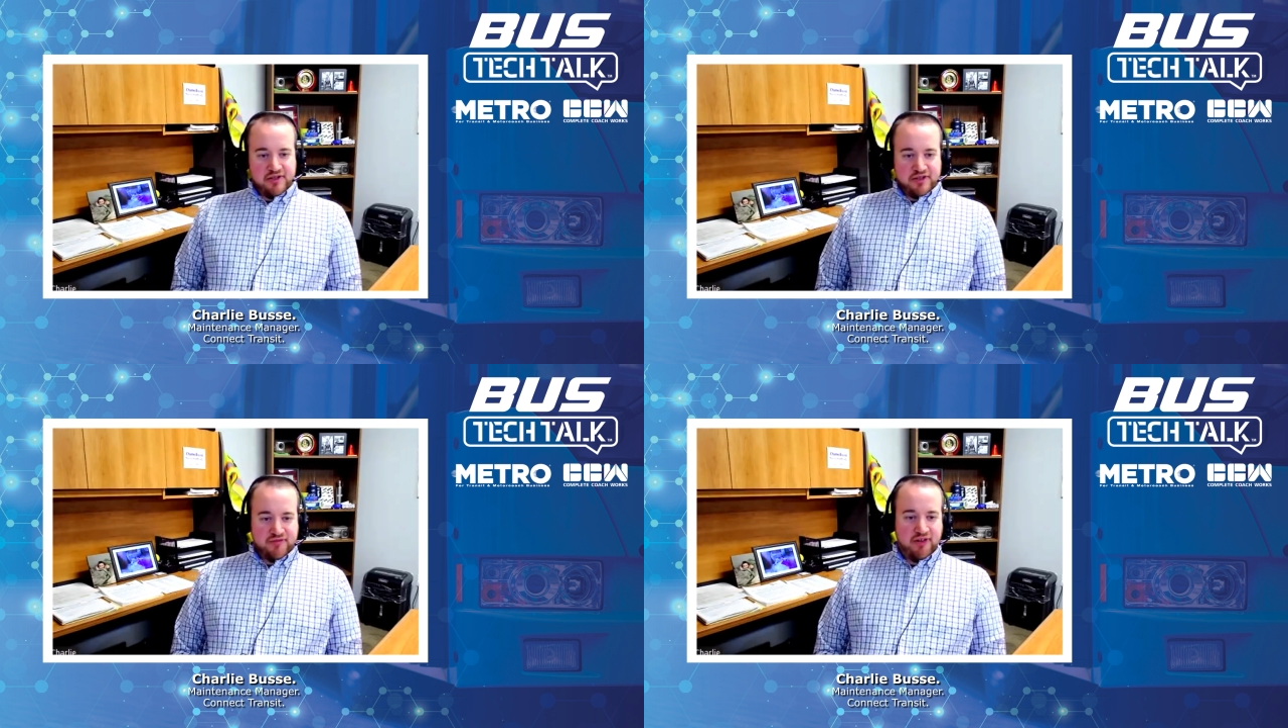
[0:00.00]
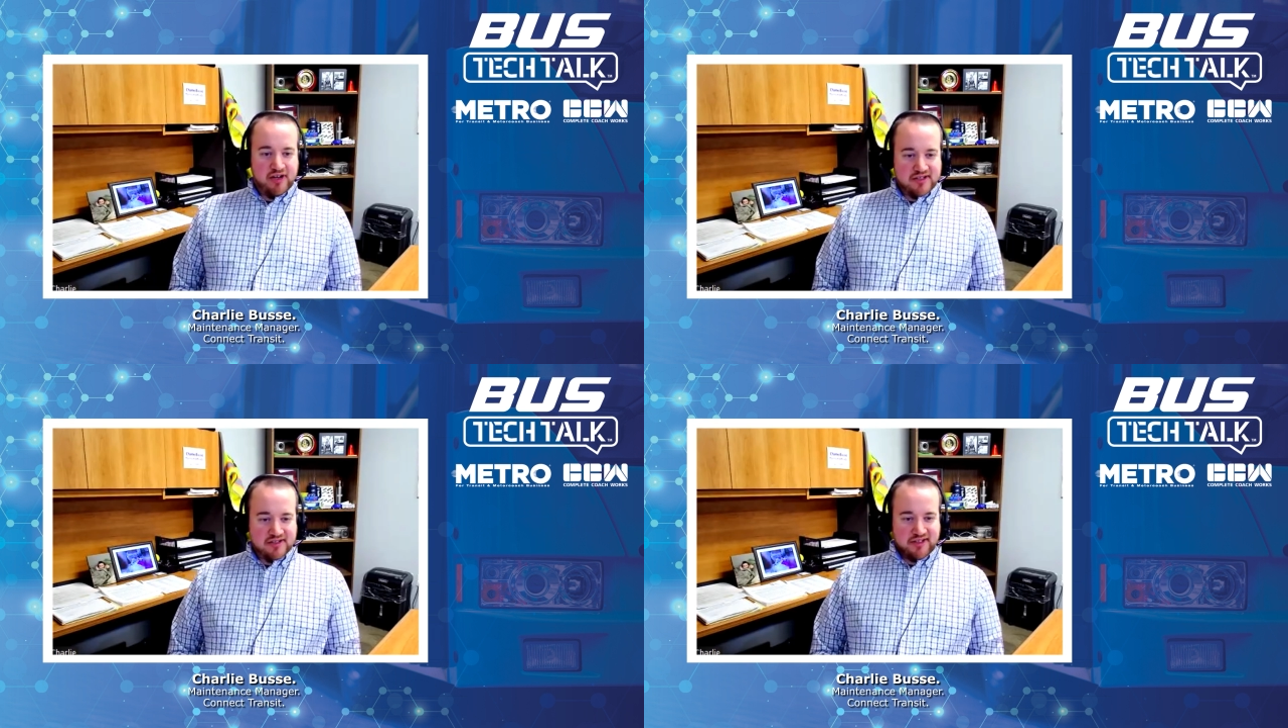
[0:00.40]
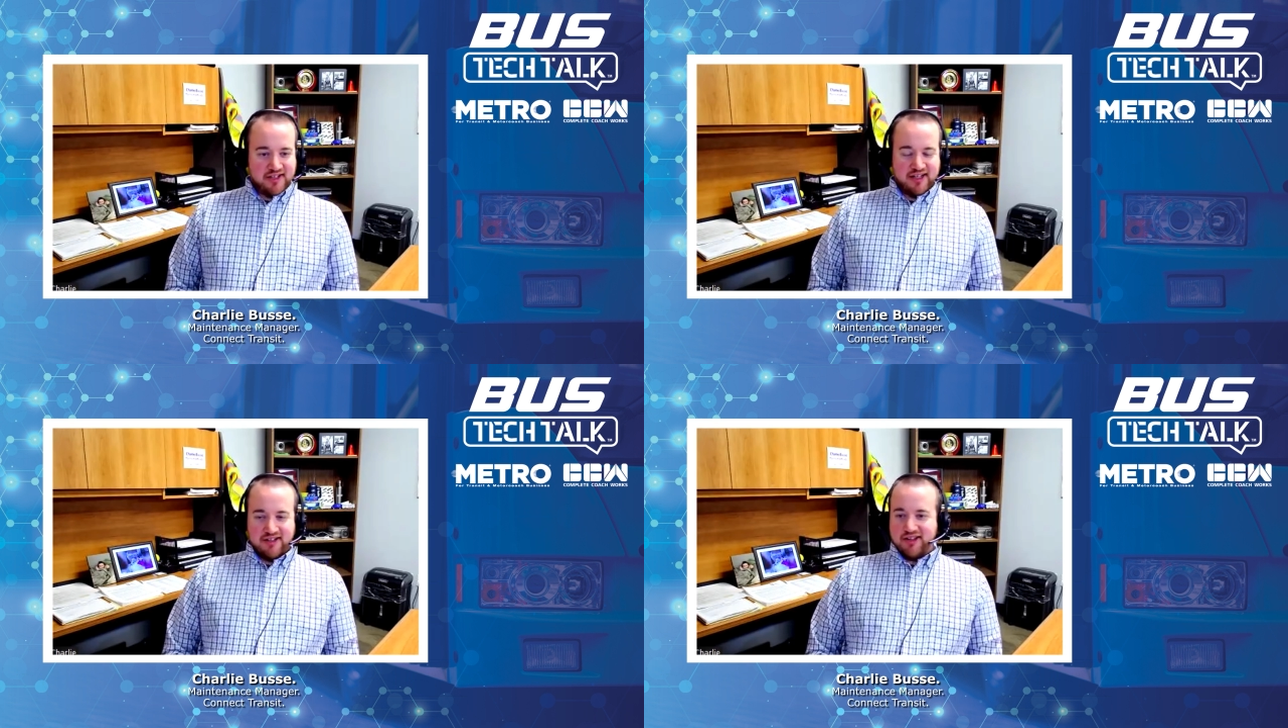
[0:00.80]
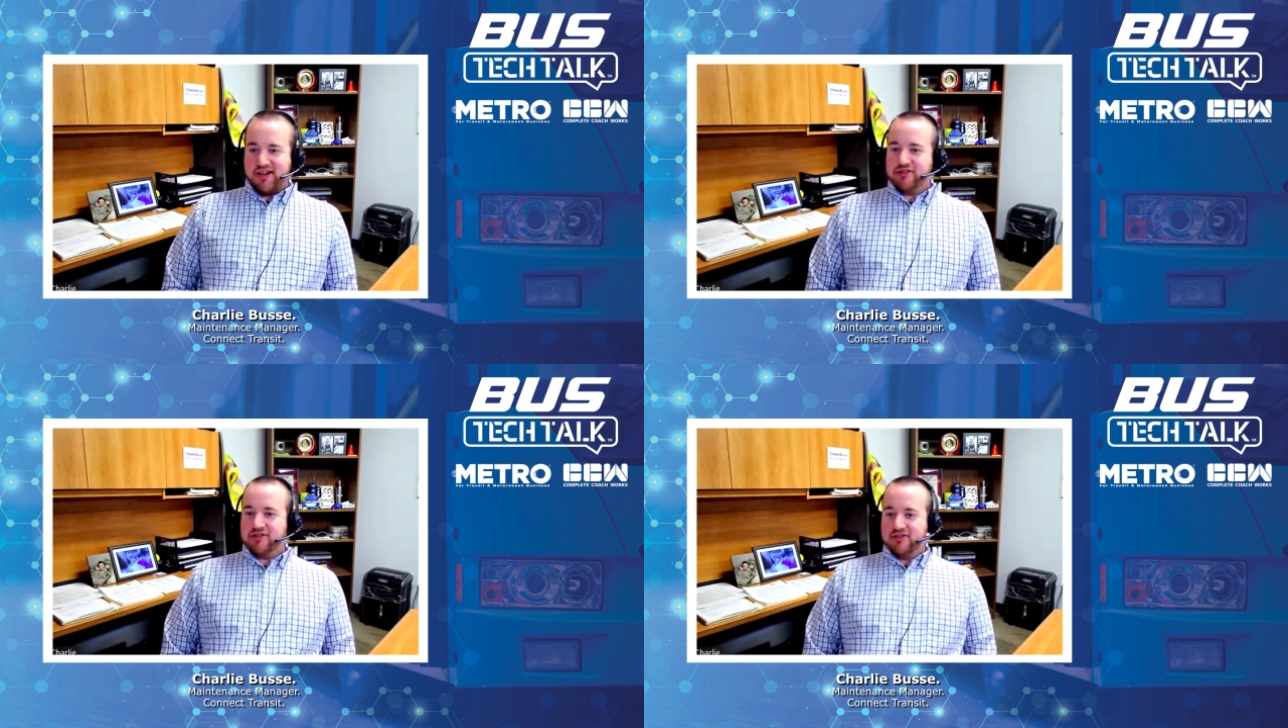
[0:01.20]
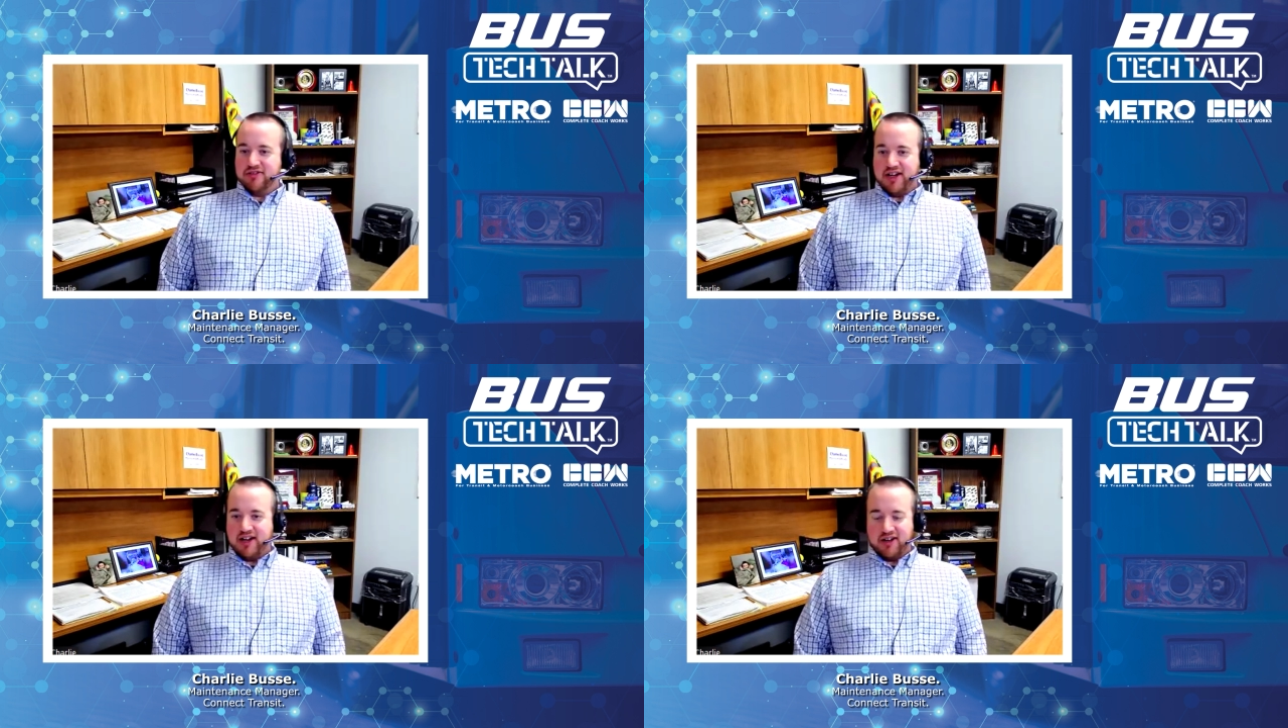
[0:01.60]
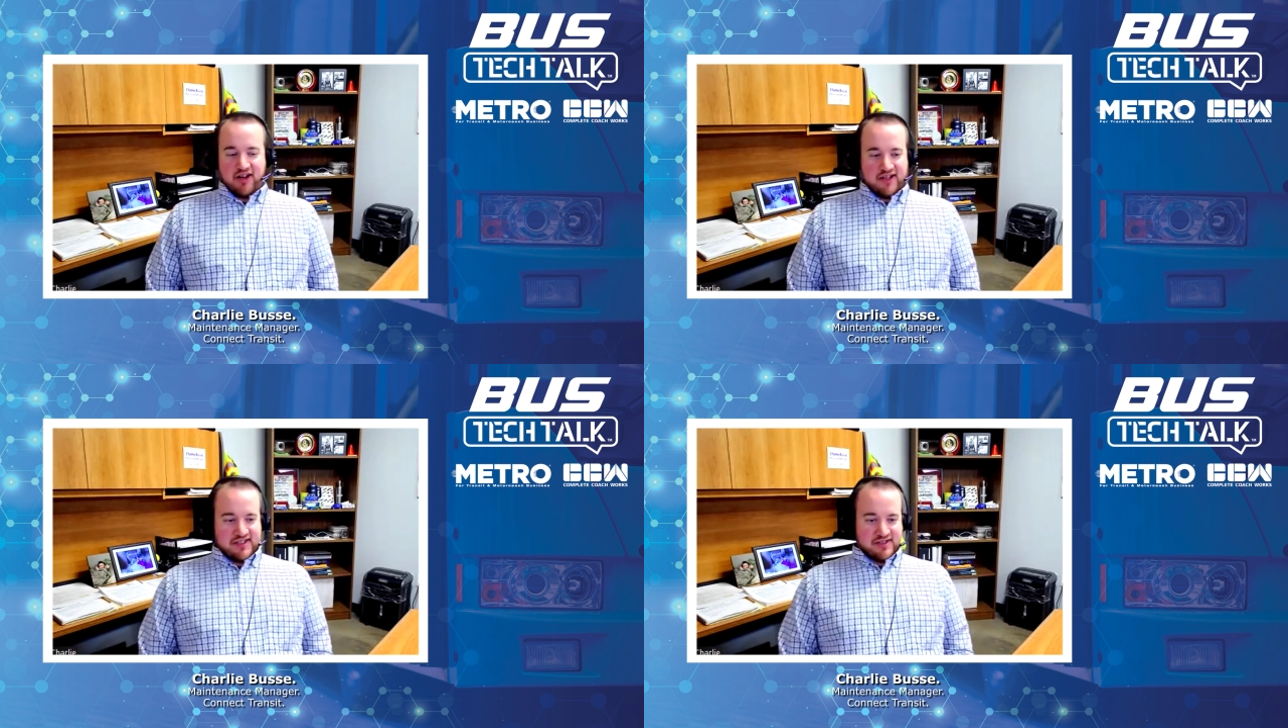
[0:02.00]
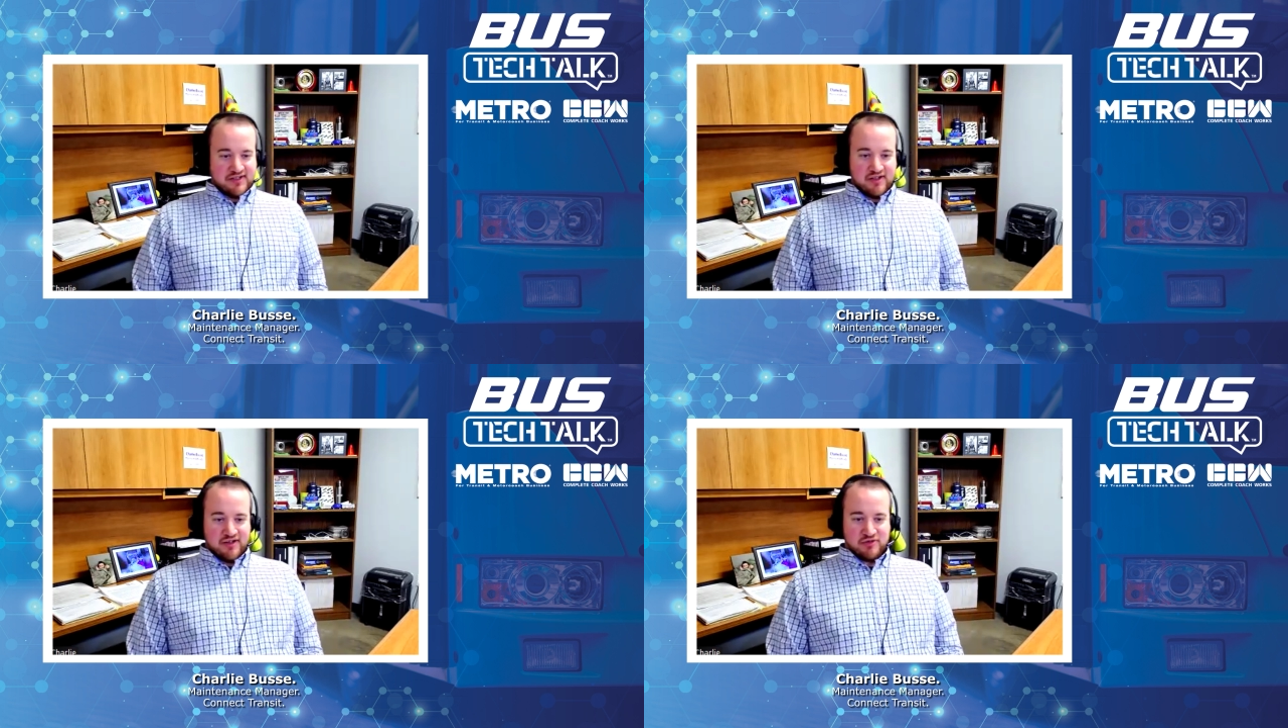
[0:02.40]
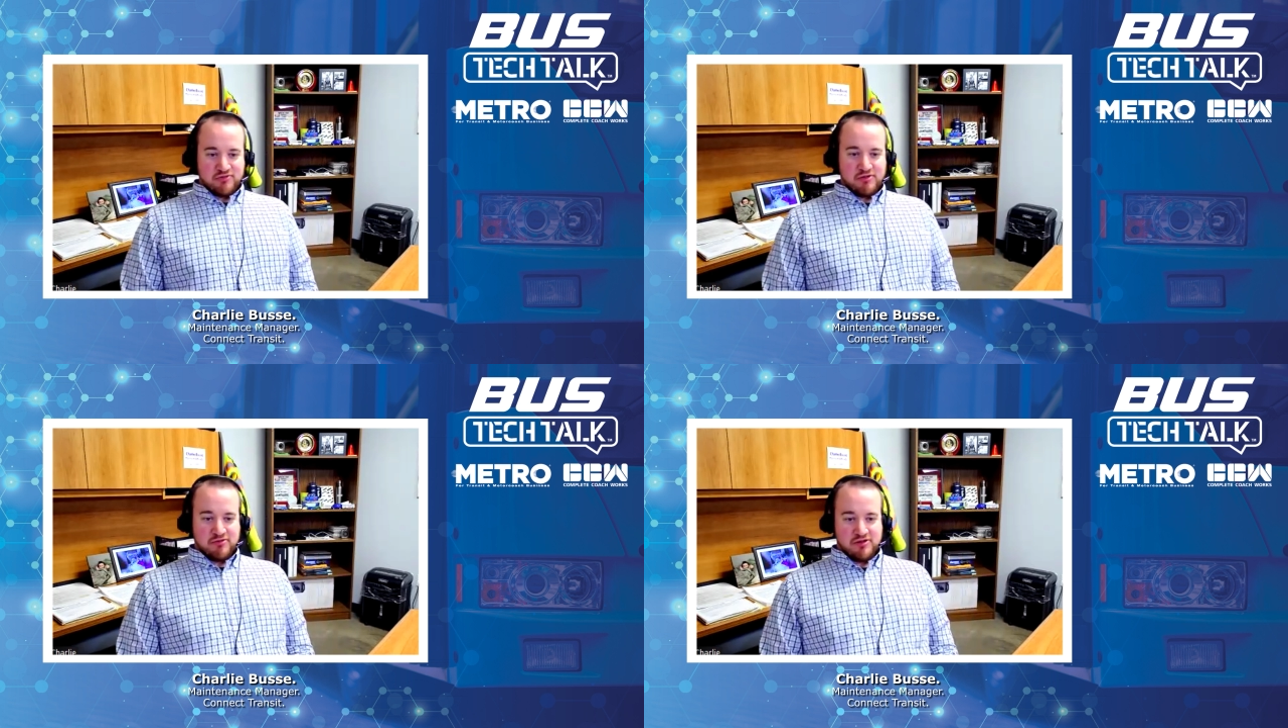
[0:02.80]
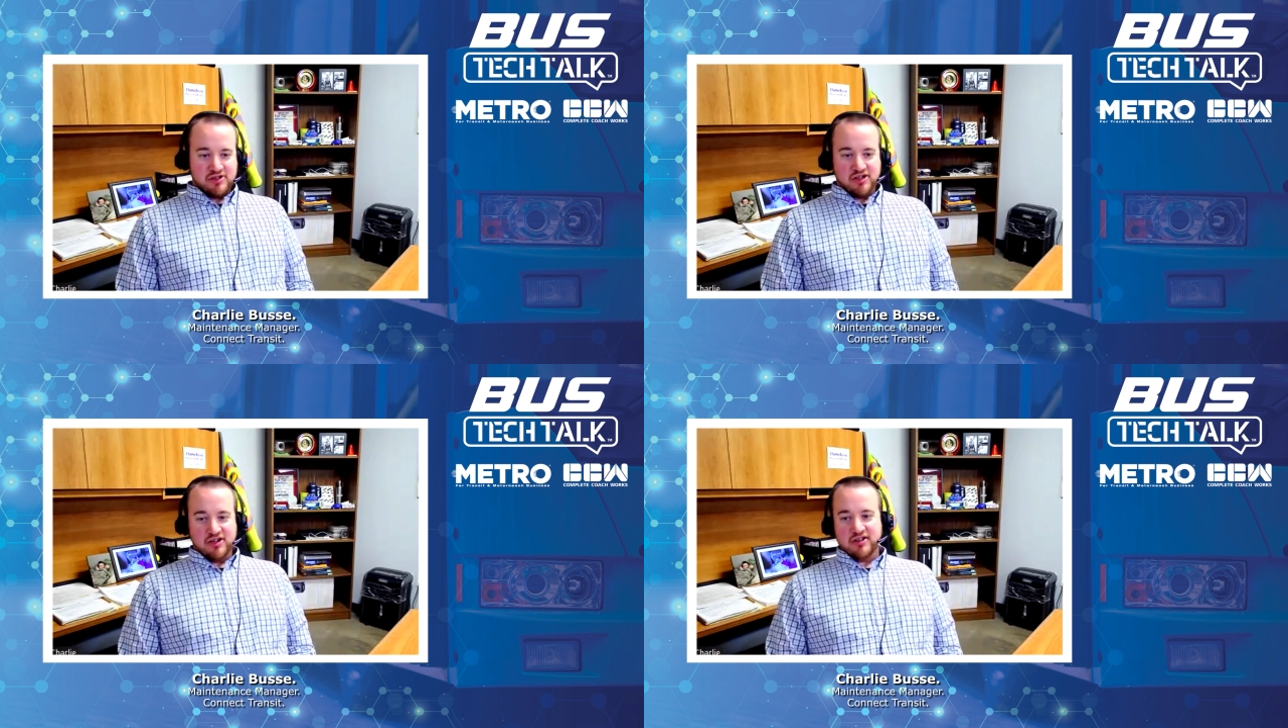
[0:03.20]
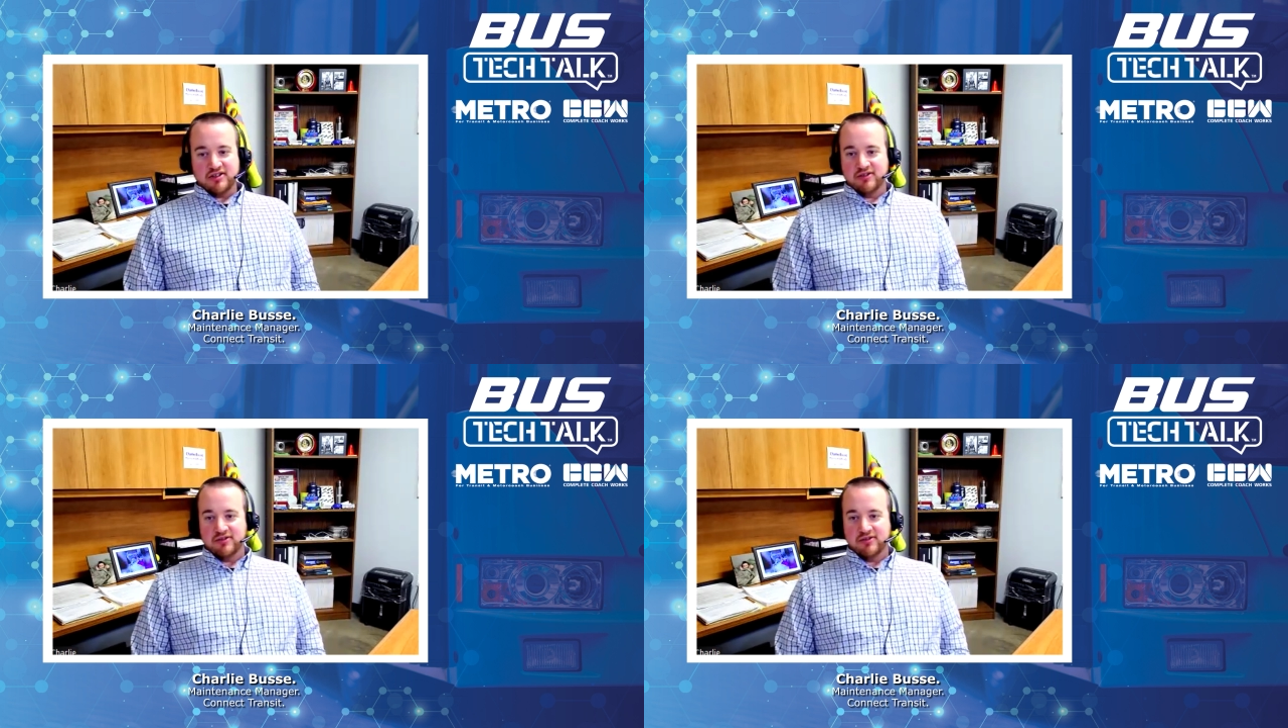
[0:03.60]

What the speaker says: as far as like electrical diagnostics goes, we were